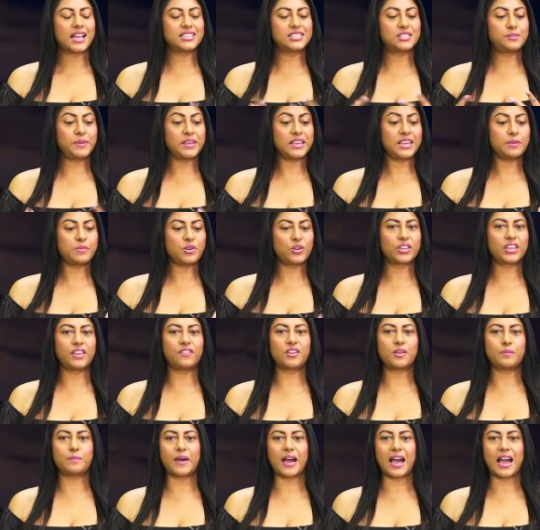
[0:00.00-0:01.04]
speaking about giving
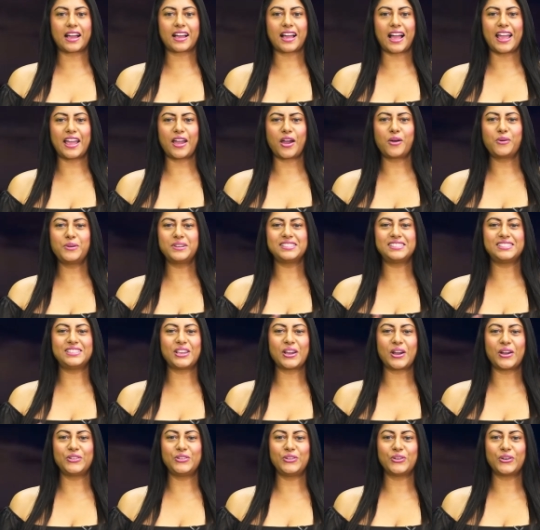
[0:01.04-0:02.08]
back, I always see
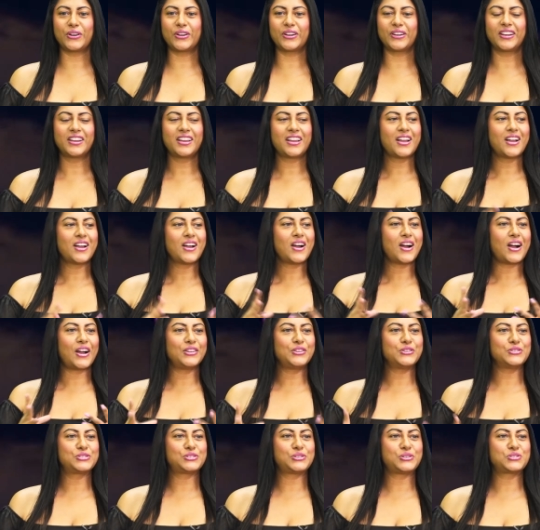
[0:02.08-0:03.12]
on your
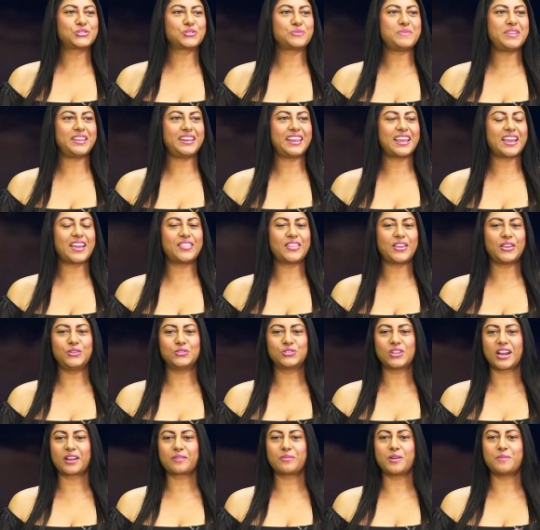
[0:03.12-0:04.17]
social media that you
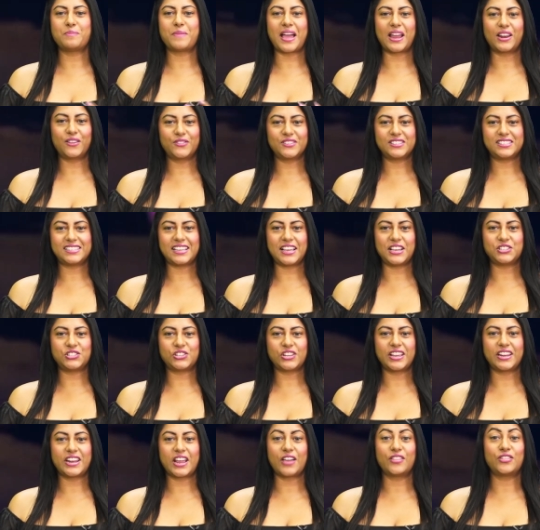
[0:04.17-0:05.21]
talk about
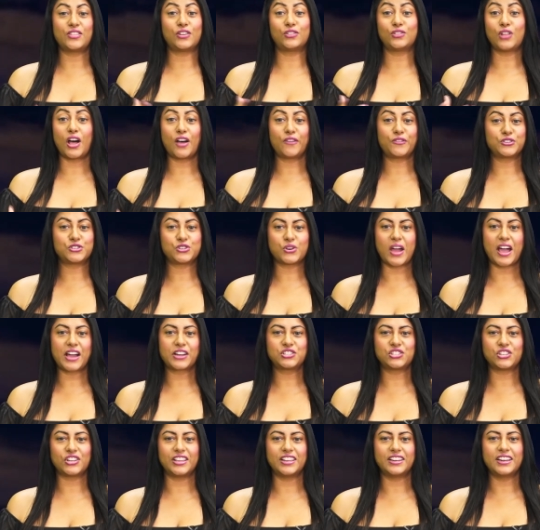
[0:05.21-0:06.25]
manifestation and the law of
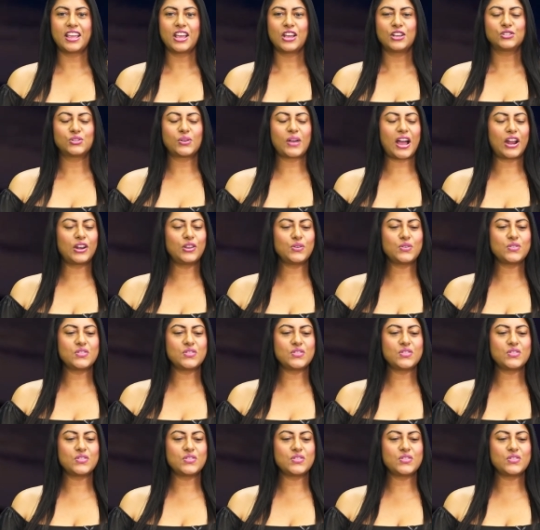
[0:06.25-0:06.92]
attraction. So how do you